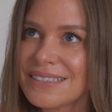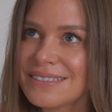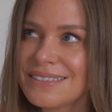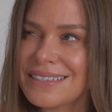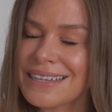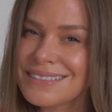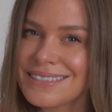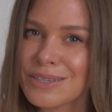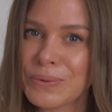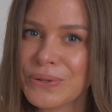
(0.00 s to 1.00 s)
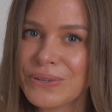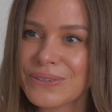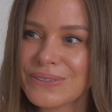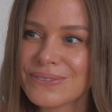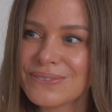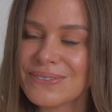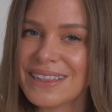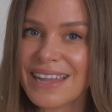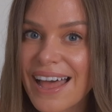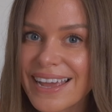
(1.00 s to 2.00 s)
sensible
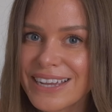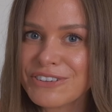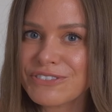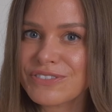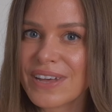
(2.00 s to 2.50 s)
life.